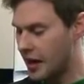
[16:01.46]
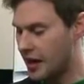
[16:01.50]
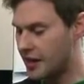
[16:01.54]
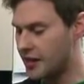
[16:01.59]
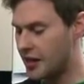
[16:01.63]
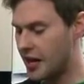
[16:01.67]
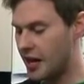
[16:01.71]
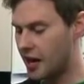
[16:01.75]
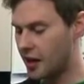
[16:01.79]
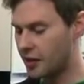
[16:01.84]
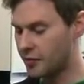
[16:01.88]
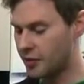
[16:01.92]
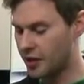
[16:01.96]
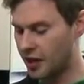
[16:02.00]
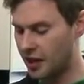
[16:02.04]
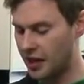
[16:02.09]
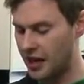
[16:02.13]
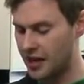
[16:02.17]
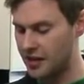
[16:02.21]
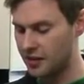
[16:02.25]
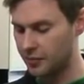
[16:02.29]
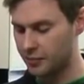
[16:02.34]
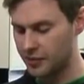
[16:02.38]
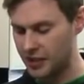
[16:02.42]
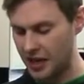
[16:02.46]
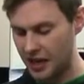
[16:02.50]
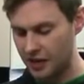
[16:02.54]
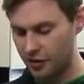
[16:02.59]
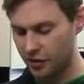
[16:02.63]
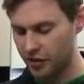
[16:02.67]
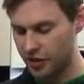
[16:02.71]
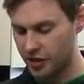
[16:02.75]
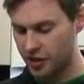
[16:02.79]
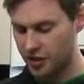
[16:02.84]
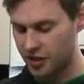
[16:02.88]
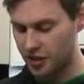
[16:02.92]
And then I'm going to lay them
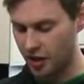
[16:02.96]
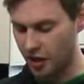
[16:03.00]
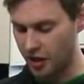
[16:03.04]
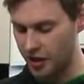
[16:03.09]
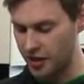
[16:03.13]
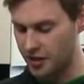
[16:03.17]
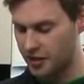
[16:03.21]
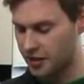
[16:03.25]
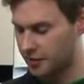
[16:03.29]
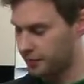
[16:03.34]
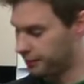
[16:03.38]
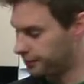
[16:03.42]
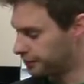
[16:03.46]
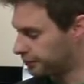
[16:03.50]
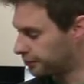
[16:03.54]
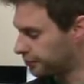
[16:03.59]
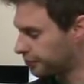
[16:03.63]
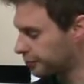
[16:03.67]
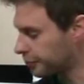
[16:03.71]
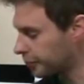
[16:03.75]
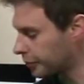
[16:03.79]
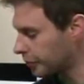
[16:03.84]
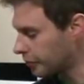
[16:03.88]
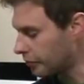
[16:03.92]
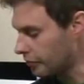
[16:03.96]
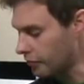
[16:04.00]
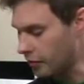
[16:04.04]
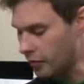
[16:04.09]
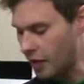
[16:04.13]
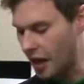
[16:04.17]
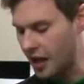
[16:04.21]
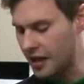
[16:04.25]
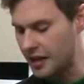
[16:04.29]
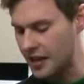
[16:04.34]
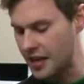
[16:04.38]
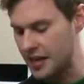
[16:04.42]
down on their sides,
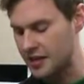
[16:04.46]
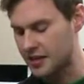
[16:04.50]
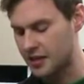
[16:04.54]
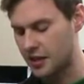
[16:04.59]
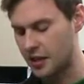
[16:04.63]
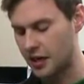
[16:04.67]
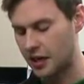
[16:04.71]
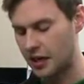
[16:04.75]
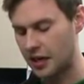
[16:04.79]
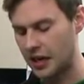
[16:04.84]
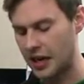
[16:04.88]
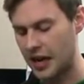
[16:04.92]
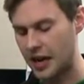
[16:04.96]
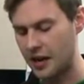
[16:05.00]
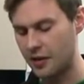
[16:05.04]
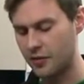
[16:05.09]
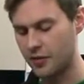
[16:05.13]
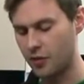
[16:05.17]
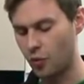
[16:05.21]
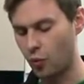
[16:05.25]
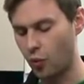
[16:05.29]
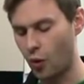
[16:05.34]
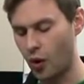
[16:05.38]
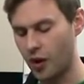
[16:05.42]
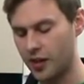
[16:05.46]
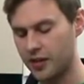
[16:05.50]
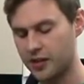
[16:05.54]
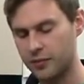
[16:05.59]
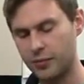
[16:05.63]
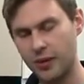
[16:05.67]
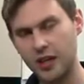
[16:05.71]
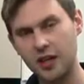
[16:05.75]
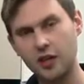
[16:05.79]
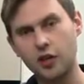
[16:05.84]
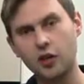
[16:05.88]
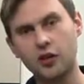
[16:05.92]
and that's going to allow the wine
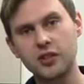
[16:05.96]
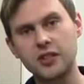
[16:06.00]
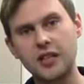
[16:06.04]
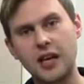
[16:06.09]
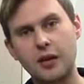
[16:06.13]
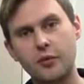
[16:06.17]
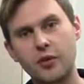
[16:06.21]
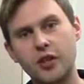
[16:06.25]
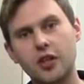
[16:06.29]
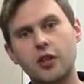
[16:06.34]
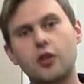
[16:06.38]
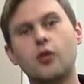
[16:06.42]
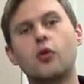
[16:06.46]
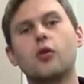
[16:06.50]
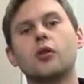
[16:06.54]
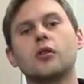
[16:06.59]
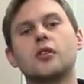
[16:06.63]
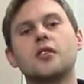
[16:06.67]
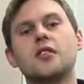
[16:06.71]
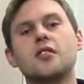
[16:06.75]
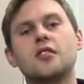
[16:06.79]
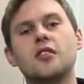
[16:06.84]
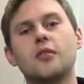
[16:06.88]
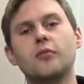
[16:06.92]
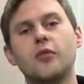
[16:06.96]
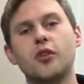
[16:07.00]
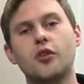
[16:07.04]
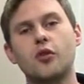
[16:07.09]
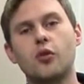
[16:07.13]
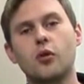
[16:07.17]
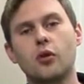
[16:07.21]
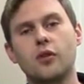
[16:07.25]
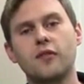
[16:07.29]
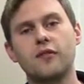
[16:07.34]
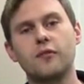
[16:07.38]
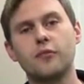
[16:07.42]
to be in contact with the cork to stop the
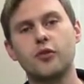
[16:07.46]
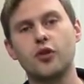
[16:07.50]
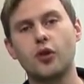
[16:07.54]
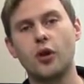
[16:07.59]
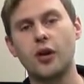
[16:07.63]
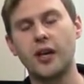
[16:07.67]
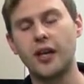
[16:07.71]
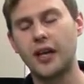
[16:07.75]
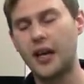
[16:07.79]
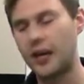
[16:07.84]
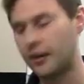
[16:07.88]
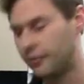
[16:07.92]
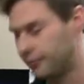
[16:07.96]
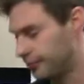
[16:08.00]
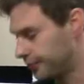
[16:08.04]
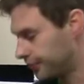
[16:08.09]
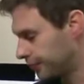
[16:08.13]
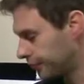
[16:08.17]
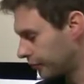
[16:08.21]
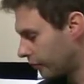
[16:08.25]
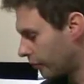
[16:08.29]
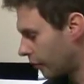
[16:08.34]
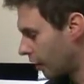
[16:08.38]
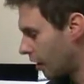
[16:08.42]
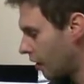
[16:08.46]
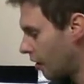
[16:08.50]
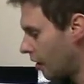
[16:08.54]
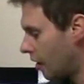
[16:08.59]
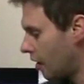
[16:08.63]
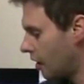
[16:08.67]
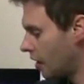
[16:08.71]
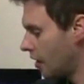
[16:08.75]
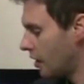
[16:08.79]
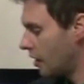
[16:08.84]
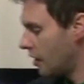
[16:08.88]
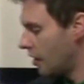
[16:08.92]
cork from drying
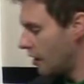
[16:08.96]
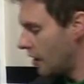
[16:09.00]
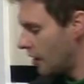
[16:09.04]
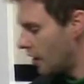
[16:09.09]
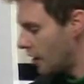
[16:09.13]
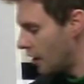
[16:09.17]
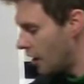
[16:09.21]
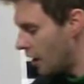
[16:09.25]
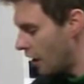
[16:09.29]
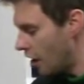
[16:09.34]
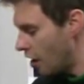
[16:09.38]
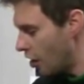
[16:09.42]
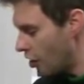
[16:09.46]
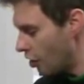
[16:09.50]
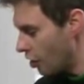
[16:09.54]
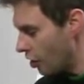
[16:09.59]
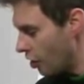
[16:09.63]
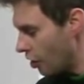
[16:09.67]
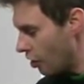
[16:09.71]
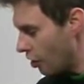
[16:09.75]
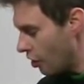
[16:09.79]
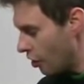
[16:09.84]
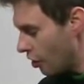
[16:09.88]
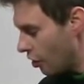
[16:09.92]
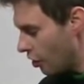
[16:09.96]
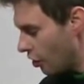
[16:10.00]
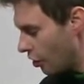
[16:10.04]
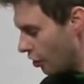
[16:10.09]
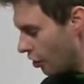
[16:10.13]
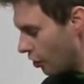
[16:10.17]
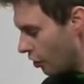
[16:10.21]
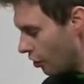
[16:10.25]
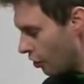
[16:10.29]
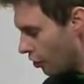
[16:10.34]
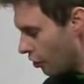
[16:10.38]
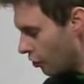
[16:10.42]
out.
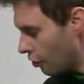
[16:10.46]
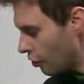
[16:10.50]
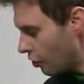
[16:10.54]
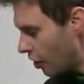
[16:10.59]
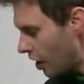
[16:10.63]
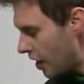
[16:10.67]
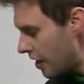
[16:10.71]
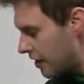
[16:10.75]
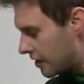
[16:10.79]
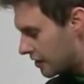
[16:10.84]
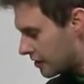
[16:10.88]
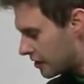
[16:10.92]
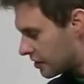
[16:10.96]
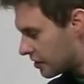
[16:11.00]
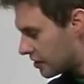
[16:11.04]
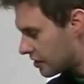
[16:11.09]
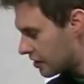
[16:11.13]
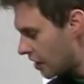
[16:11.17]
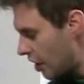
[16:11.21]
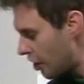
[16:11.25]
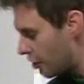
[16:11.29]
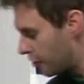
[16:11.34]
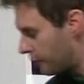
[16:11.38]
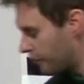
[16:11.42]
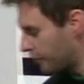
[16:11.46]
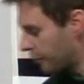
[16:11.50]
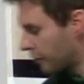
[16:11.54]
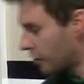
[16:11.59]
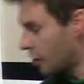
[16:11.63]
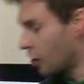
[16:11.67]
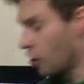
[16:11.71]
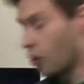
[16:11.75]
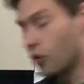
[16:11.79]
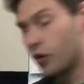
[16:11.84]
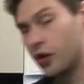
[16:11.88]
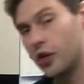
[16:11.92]
Right, so
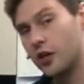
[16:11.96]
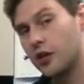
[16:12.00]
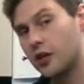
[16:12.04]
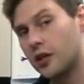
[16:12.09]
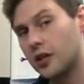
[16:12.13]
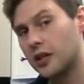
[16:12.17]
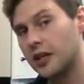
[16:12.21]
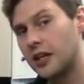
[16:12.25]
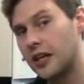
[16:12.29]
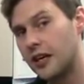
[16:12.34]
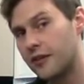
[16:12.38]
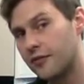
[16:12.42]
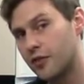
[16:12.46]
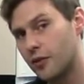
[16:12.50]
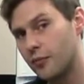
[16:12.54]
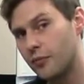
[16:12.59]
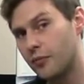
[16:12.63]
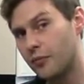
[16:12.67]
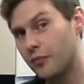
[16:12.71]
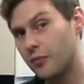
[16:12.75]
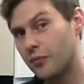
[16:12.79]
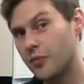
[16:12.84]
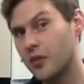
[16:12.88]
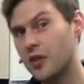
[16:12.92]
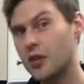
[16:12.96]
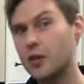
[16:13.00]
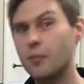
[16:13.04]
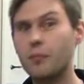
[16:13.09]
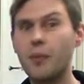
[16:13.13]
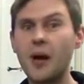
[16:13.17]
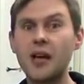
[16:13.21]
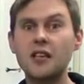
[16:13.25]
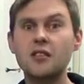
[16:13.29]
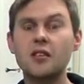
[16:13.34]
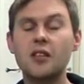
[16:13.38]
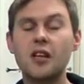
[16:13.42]
the longer you can leave them, the
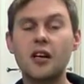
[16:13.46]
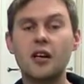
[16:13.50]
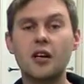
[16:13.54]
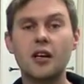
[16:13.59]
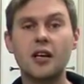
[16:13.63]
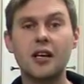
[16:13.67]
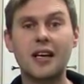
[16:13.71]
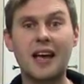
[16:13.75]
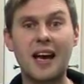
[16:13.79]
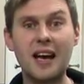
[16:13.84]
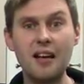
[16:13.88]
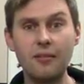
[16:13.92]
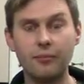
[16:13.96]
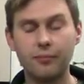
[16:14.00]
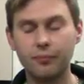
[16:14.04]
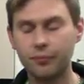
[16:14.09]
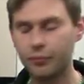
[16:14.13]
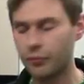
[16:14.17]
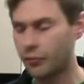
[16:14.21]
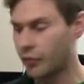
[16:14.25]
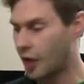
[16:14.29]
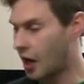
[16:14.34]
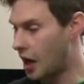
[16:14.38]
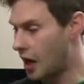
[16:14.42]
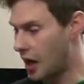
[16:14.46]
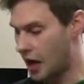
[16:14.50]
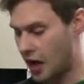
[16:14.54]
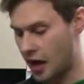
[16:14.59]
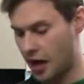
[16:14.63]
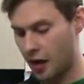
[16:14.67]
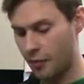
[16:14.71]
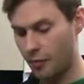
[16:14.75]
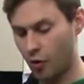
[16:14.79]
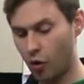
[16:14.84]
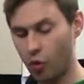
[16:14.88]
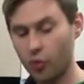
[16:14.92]
better they're going to get.
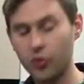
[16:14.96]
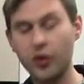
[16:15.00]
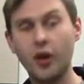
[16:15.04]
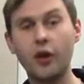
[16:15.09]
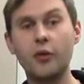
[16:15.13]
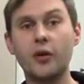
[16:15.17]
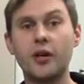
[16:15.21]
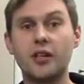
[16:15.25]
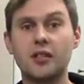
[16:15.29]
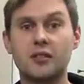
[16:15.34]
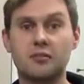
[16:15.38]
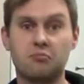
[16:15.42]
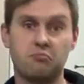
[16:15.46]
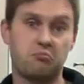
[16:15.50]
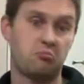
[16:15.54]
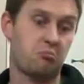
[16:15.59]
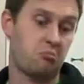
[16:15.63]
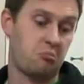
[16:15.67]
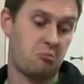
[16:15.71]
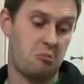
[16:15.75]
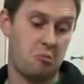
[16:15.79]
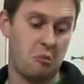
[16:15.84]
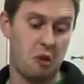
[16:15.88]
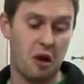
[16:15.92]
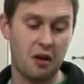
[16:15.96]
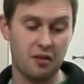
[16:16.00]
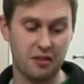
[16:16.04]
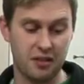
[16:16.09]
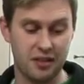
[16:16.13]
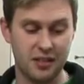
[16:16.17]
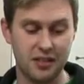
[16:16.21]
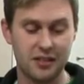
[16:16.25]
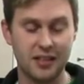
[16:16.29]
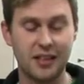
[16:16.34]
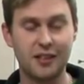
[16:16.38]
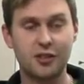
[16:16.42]
Although I
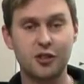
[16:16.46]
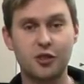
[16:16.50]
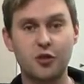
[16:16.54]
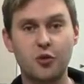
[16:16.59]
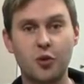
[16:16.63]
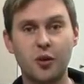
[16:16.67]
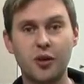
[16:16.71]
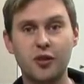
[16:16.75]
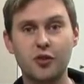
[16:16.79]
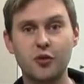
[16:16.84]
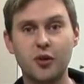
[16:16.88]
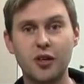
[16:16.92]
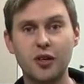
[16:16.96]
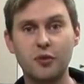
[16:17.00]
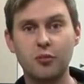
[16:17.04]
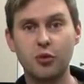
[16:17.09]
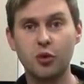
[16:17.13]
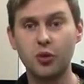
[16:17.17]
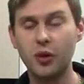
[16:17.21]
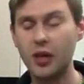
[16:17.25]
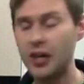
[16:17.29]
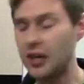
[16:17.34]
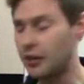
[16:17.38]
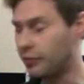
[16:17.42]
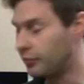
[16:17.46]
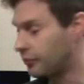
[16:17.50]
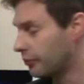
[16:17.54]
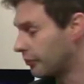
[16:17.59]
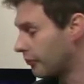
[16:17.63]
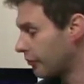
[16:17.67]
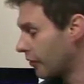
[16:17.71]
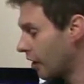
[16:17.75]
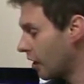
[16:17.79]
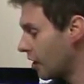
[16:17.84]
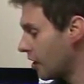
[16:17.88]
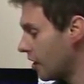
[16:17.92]
think it's actually quite drinkable now.
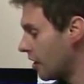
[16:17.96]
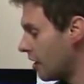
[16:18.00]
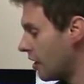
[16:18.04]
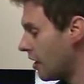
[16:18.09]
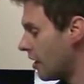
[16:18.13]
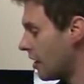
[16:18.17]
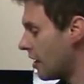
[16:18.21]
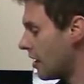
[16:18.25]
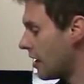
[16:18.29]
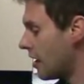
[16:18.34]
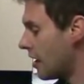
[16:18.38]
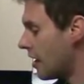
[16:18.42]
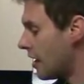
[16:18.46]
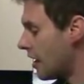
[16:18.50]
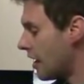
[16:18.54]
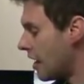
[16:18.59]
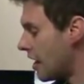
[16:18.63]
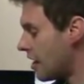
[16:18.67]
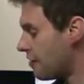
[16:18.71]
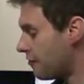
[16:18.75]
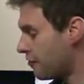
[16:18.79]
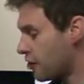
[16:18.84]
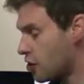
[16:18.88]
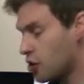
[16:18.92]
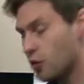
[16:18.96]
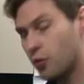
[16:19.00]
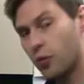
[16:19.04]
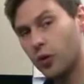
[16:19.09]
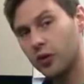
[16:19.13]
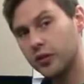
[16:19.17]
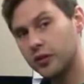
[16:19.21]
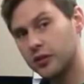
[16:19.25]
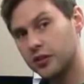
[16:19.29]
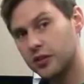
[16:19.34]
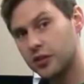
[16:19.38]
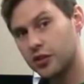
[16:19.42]
If you
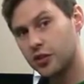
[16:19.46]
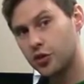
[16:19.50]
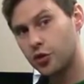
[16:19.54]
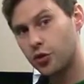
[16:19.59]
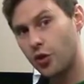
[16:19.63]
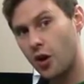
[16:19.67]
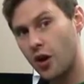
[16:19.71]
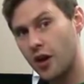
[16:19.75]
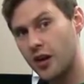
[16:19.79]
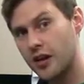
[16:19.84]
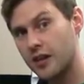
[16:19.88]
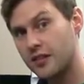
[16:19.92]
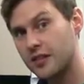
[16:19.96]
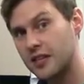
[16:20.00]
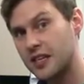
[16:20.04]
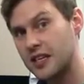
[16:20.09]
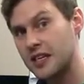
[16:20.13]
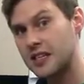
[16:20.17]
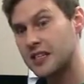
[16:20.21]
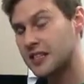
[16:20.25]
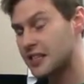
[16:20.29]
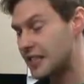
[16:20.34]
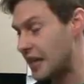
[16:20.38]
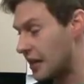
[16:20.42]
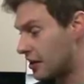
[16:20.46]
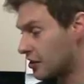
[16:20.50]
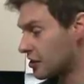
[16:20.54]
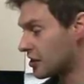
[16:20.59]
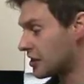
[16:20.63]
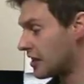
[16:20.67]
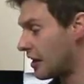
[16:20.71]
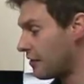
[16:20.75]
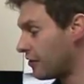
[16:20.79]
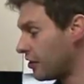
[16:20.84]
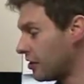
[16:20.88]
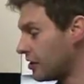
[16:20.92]
want to try the
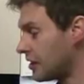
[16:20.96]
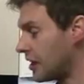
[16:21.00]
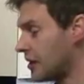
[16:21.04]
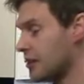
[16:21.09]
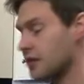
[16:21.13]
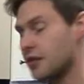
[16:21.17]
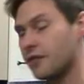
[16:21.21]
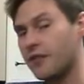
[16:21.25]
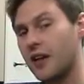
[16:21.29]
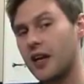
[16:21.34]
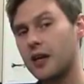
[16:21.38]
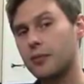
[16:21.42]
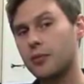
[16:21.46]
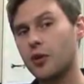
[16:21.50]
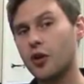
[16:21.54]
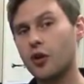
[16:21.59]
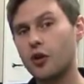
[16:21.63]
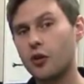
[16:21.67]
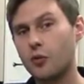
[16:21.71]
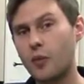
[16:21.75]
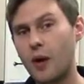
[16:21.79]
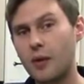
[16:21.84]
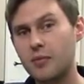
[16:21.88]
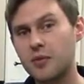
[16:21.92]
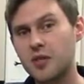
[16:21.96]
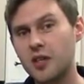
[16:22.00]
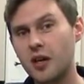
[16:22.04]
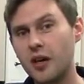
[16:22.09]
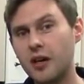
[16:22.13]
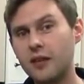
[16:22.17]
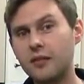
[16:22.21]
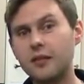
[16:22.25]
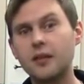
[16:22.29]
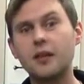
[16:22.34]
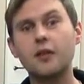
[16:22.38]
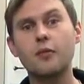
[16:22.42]
Cellar7, then it's available on our
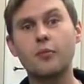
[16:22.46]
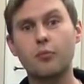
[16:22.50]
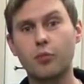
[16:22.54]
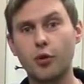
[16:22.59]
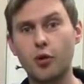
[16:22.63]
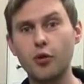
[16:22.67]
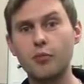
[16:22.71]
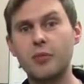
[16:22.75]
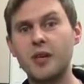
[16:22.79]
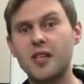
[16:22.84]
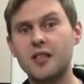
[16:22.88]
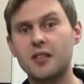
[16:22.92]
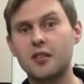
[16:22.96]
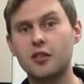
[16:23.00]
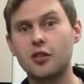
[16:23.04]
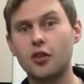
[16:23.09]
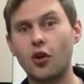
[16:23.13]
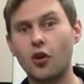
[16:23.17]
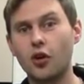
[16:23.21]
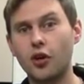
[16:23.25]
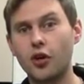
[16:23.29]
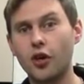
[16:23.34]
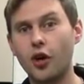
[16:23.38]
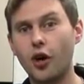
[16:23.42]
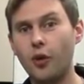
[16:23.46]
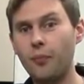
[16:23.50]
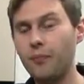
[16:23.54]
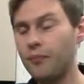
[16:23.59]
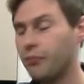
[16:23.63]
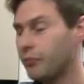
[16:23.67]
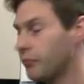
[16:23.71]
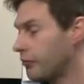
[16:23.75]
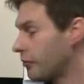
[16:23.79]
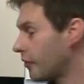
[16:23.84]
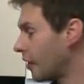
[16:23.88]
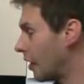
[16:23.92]
website,
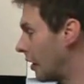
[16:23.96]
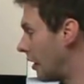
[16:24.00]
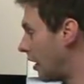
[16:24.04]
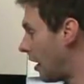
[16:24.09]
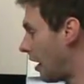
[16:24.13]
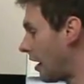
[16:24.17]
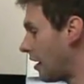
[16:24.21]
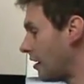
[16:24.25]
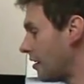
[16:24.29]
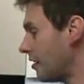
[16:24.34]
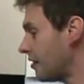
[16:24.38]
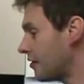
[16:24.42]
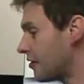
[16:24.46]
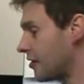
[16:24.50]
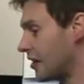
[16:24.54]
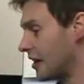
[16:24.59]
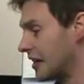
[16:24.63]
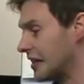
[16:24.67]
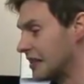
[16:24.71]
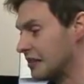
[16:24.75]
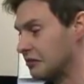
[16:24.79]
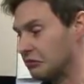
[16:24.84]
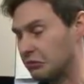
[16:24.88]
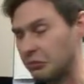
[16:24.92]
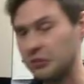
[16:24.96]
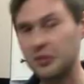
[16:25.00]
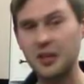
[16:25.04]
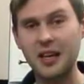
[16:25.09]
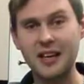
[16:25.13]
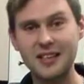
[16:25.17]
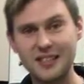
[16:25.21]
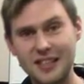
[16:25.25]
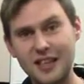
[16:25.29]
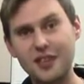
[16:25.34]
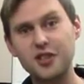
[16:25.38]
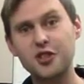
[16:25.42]
brewbitz.com. I think
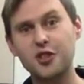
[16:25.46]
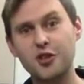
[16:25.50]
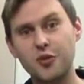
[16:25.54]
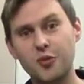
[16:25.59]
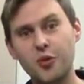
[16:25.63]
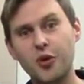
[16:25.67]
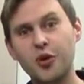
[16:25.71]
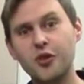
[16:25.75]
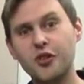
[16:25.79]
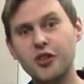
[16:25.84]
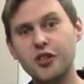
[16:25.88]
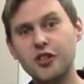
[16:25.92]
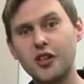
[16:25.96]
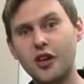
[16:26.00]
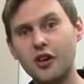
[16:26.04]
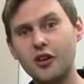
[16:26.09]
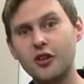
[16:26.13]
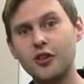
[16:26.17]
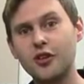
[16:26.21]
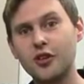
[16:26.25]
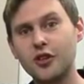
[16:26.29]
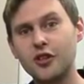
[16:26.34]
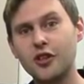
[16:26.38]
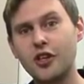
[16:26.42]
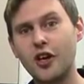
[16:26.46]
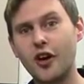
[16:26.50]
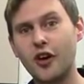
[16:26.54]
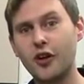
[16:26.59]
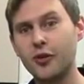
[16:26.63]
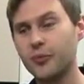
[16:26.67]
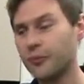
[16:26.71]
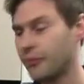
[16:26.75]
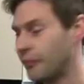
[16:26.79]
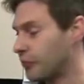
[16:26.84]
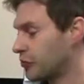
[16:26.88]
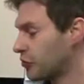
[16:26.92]
it's actually worth a darn good
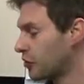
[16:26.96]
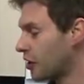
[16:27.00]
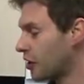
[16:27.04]
go.